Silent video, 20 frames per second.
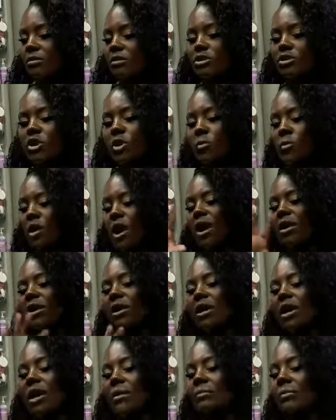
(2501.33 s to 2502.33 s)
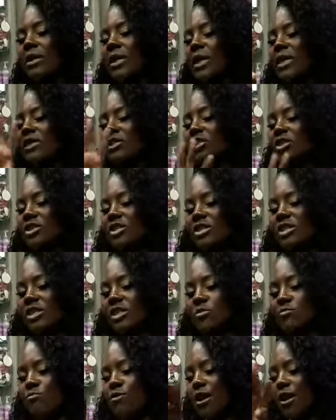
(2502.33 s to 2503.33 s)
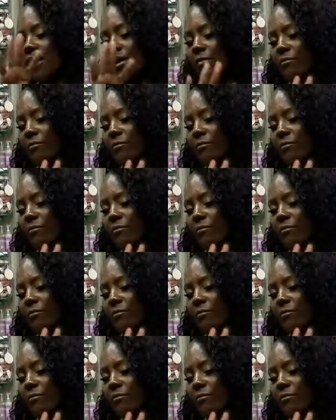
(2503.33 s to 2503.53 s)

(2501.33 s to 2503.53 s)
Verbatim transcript: Your product combination isn't right.